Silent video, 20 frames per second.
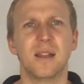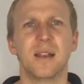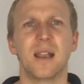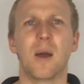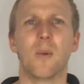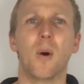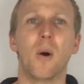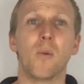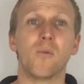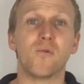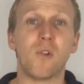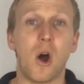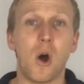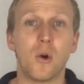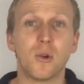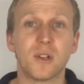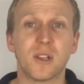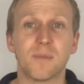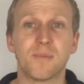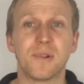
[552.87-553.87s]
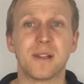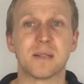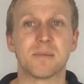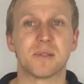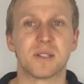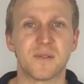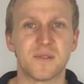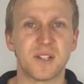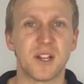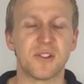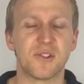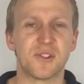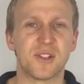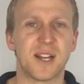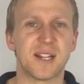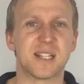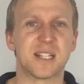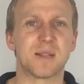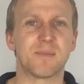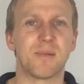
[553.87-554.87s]
Now, what role do the principles of social
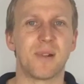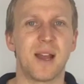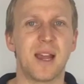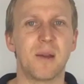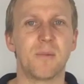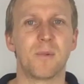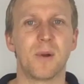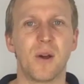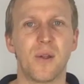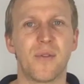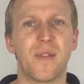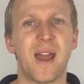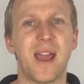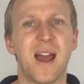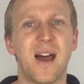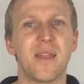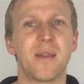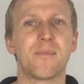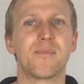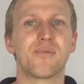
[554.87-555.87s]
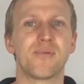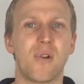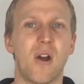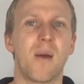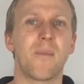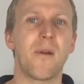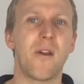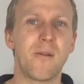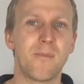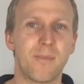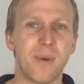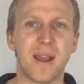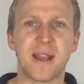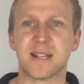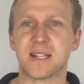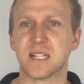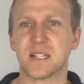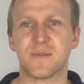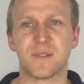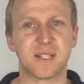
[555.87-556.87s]
justice play? Well, they are the primary
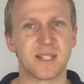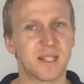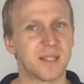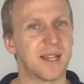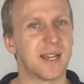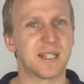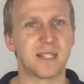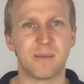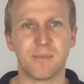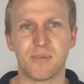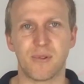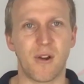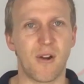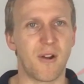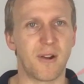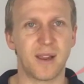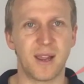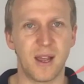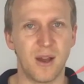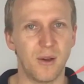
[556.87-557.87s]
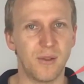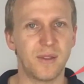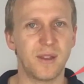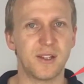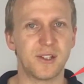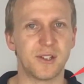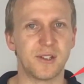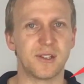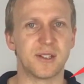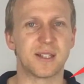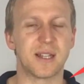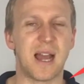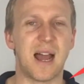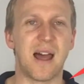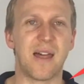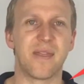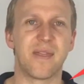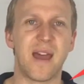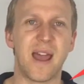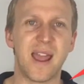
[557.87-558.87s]
basis for selecting priority health issues.
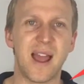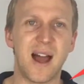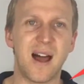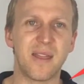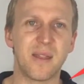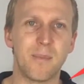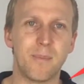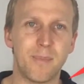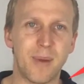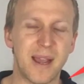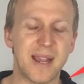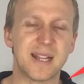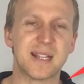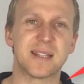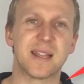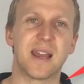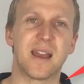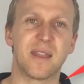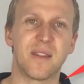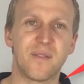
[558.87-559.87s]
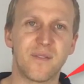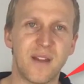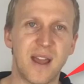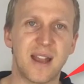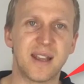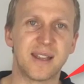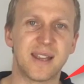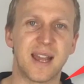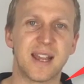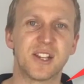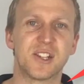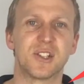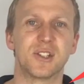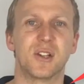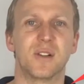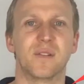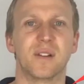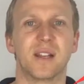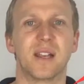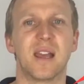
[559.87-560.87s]
They are the base, they are the foundation
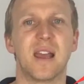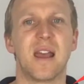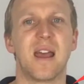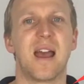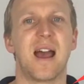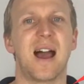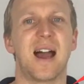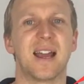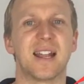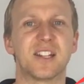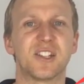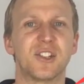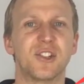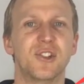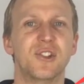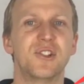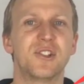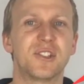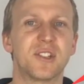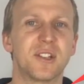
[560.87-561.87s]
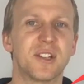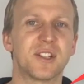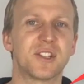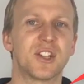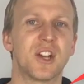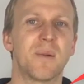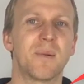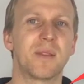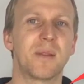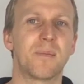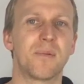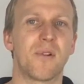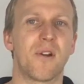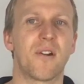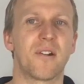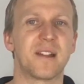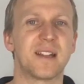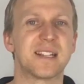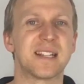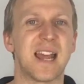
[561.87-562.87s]
of it. It's used to determine the
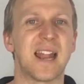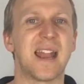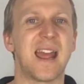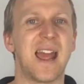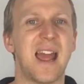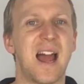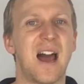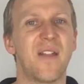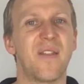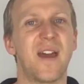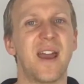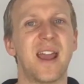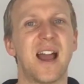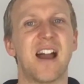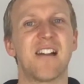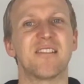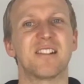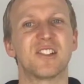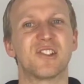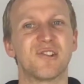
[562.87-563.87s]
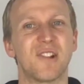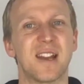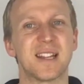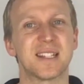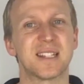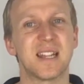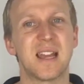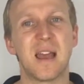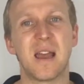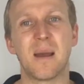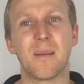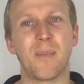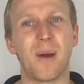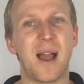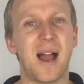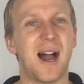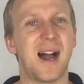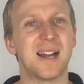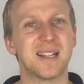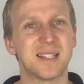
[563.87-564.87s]
priorities and how they are addressed by
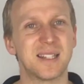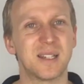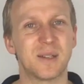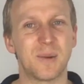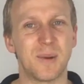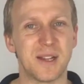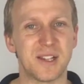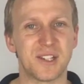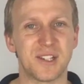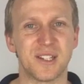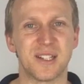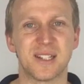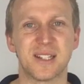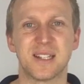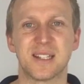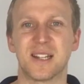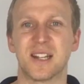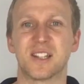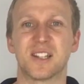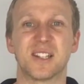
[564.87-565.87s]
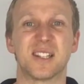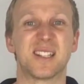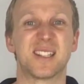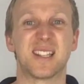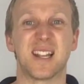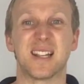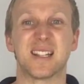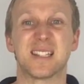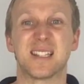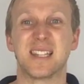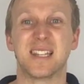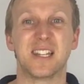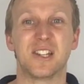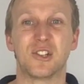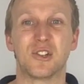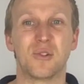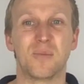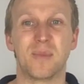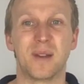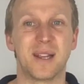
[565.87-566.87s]
asking questions such as, does the
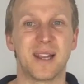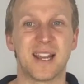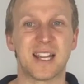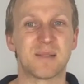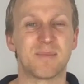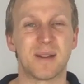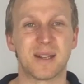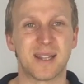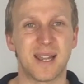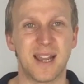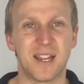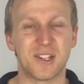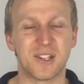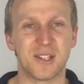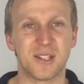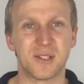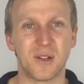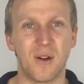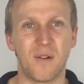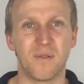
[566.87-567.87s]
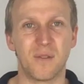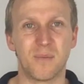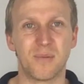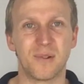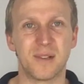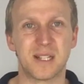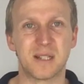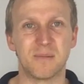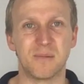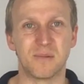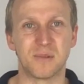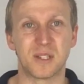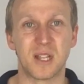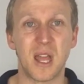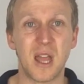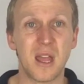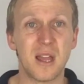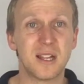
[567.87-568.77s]
issue meet expectations of the principles?